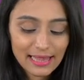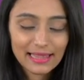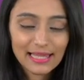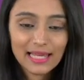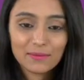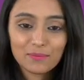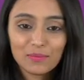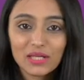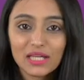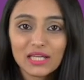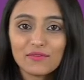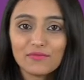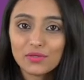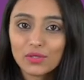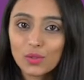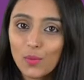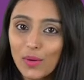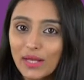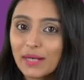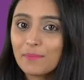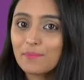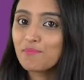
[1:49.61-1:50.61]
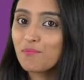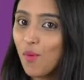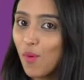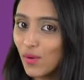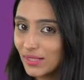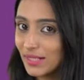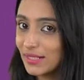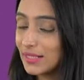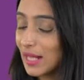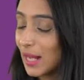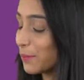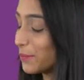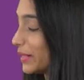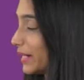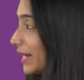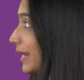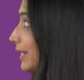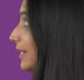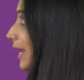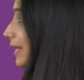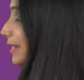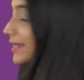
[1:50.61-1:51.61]
let me give you an important
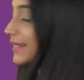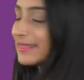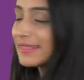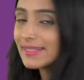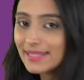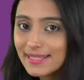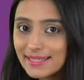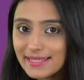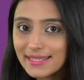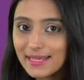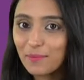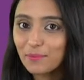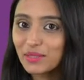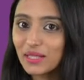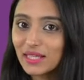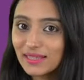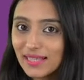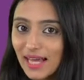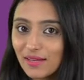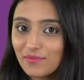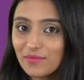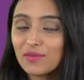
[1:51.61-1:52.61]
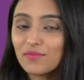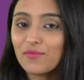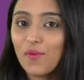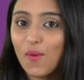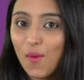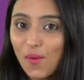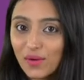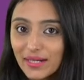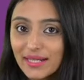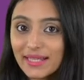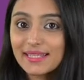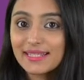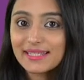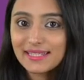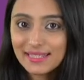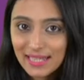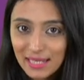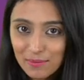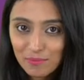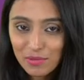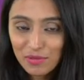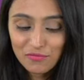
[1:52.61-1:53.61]
update. I think this is something that we've already
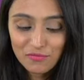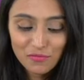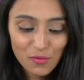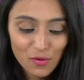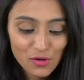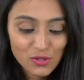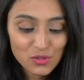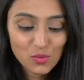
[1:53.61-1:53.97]
seen before.